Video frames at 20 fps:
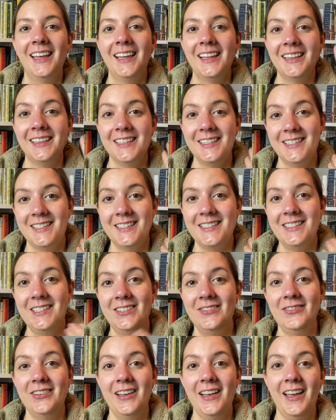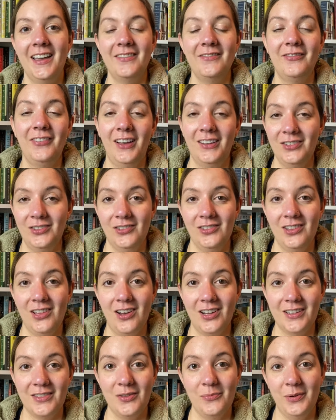listen to it and follow
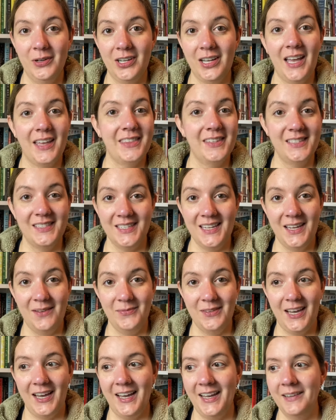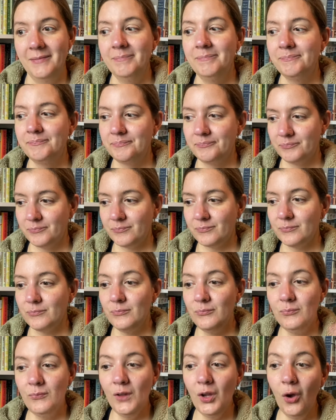along in the book at the same time,
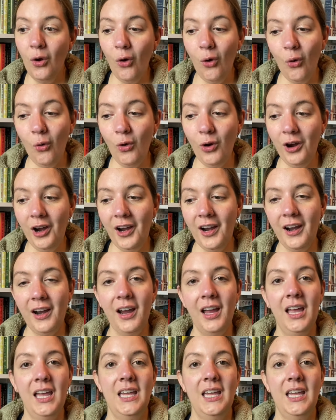or